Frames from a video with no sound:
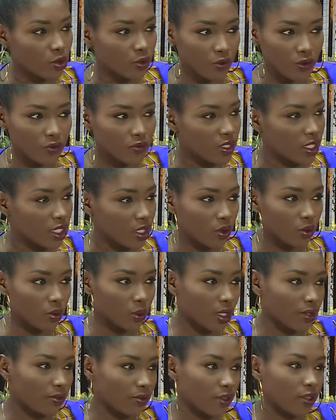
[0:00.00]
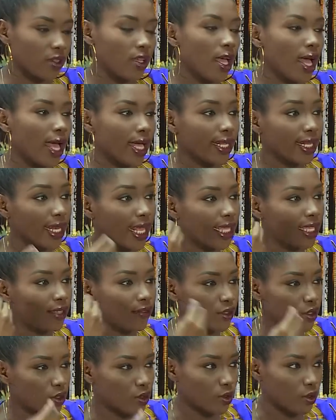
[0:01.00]
or 15 or whatever, and then I
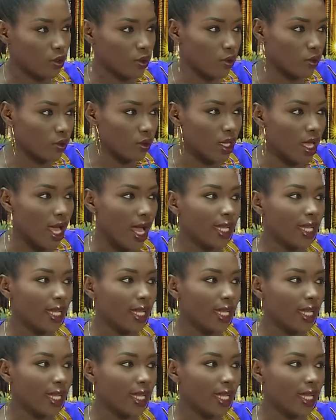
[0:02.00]
give it to you.